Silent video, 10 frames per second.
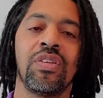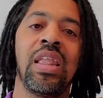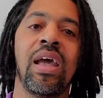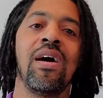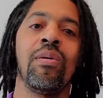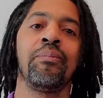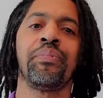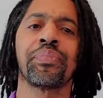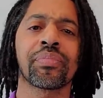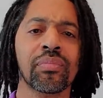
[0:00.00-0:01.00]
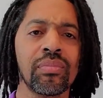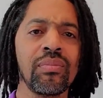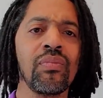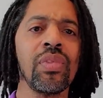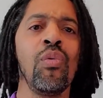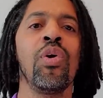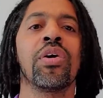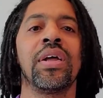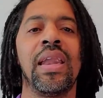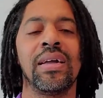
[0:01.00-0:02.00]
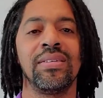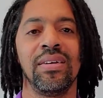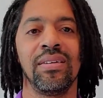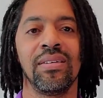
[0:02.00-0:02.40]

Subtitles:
Now we're connected.